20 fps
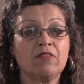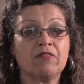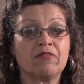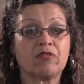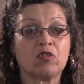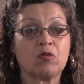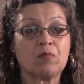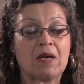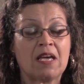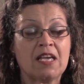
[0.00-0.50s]

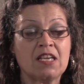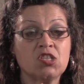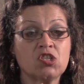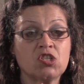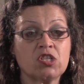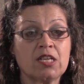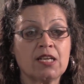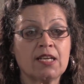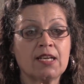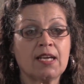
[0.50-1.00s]
from
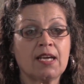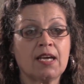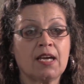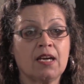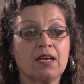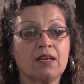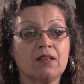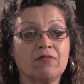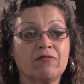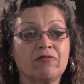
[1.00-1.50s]
Asia
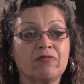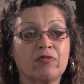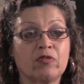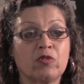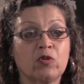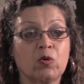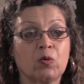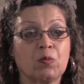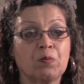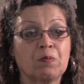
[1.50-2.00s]
and
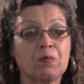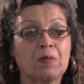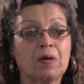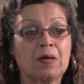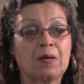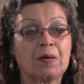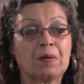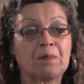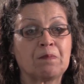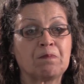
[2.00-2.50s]
from
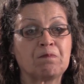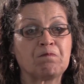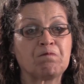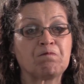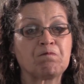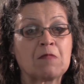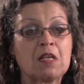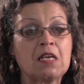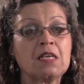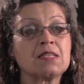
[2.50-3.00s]
um,